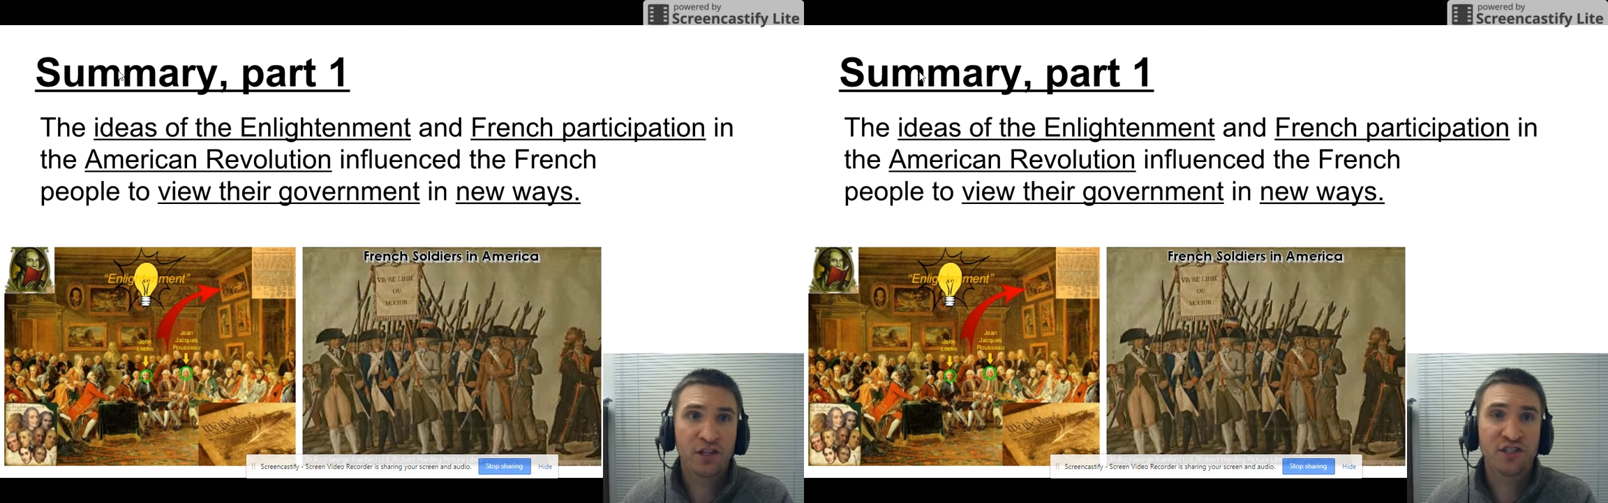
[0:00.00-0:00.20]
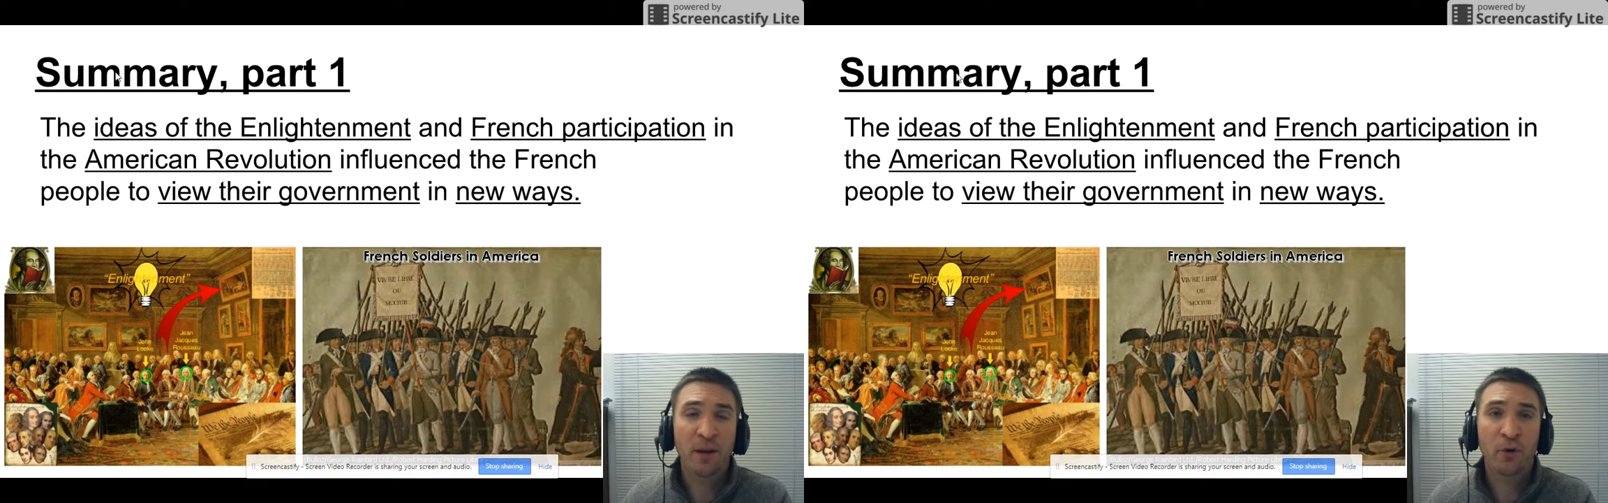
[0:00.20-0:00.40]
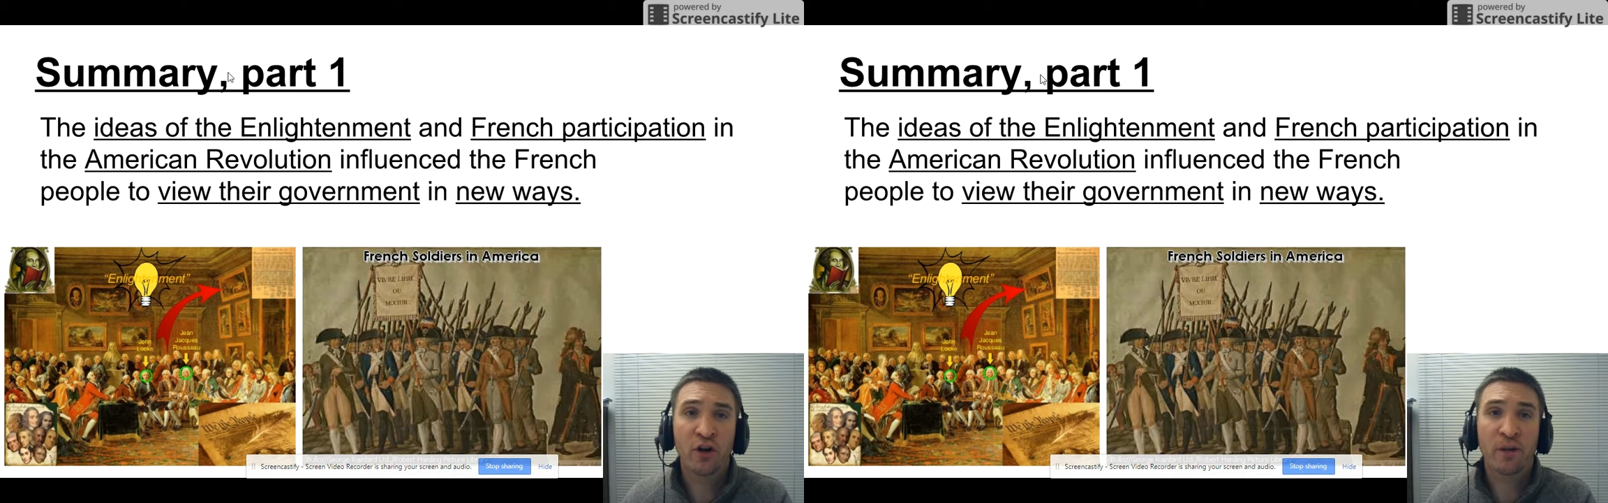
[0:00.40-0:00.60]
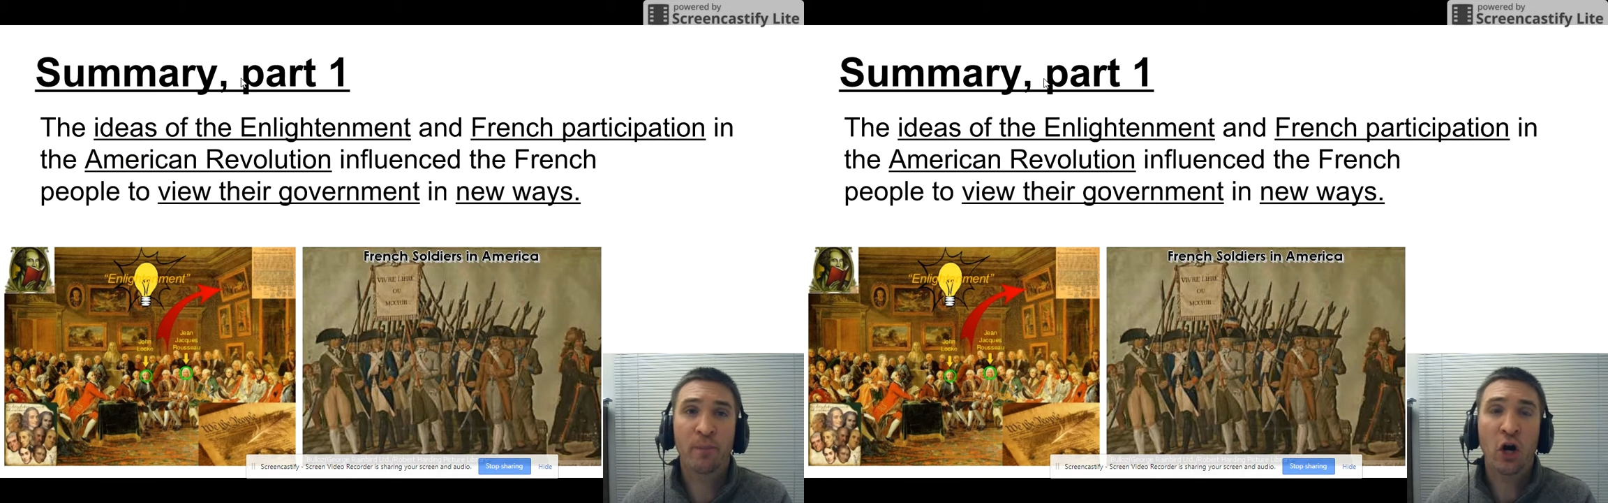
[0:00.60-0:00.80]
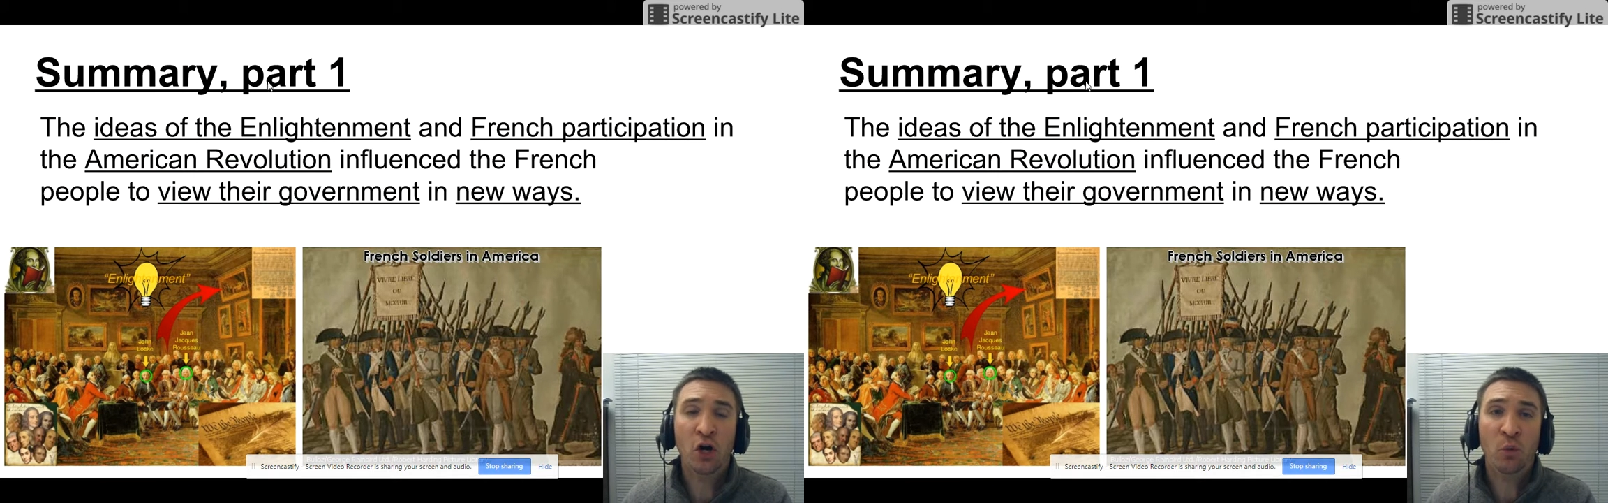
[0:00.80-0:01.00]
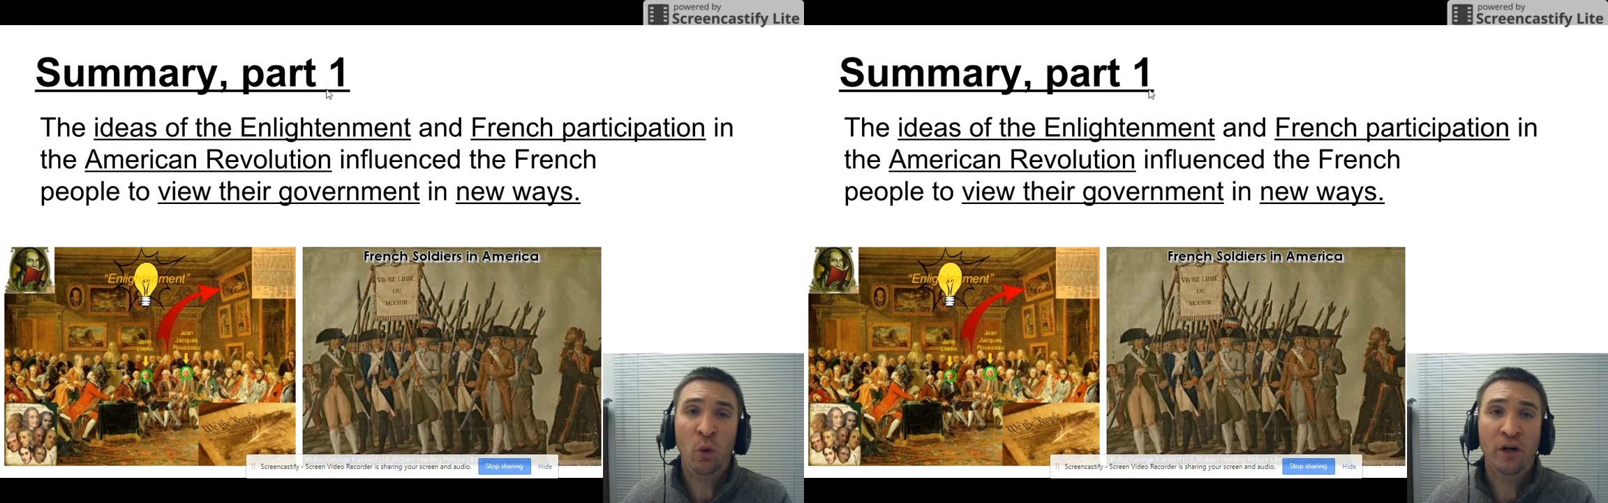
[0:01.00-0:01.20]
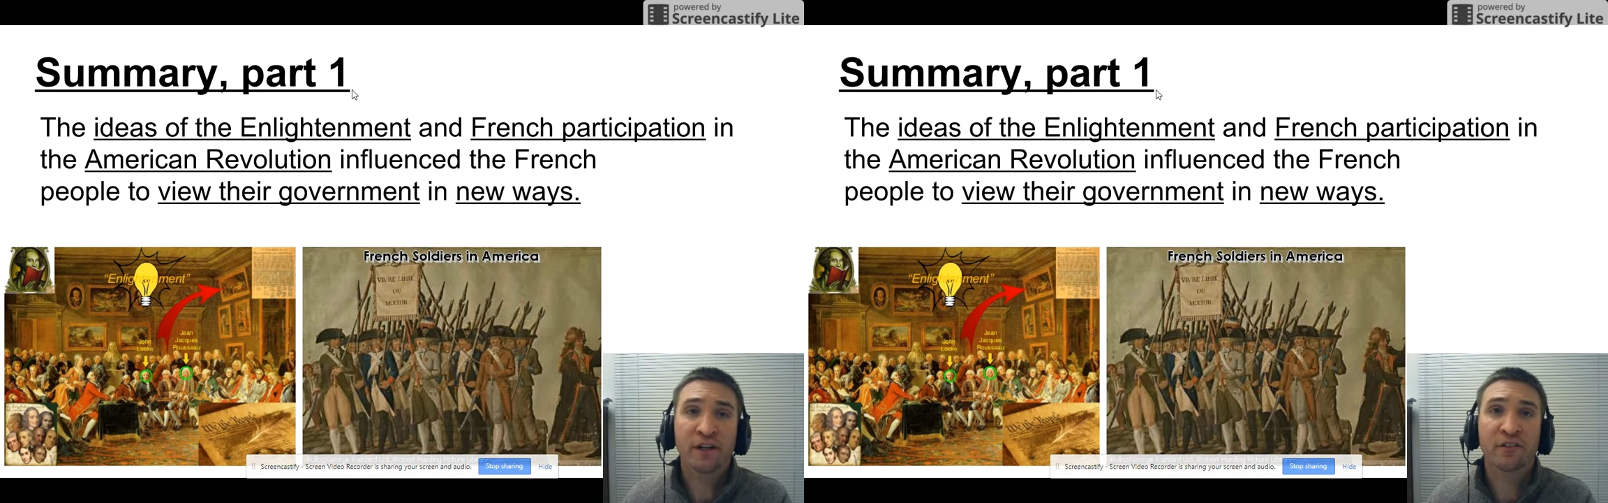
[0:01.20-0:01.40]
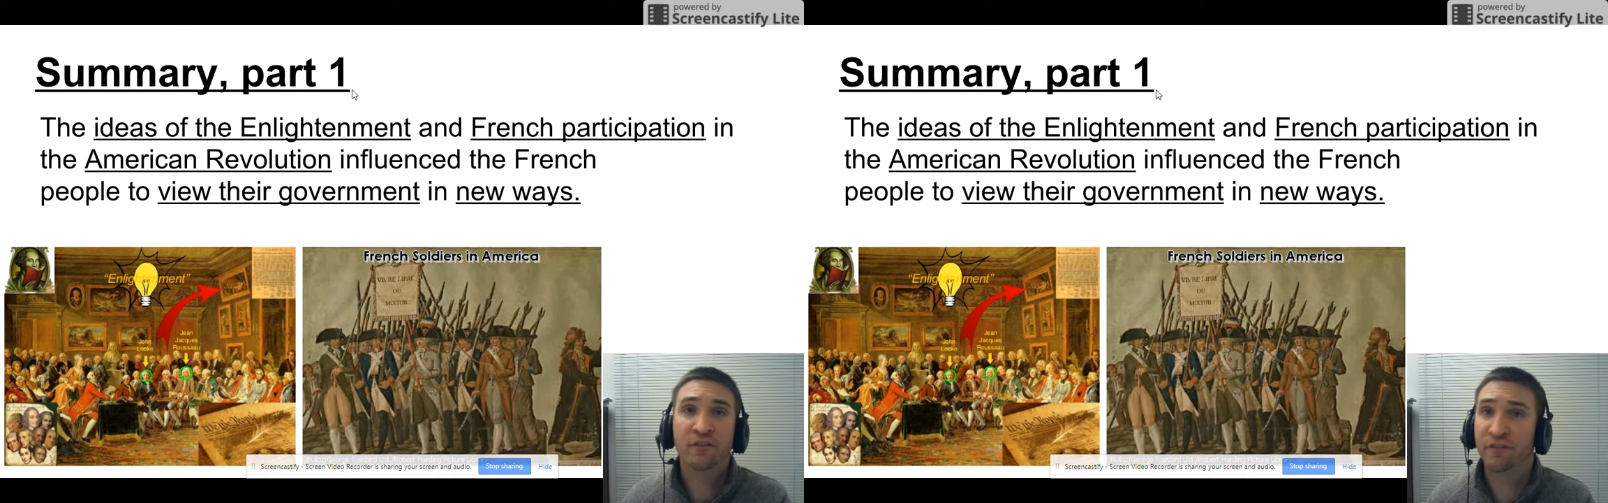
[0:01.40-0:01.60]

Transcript: Summary, part 1,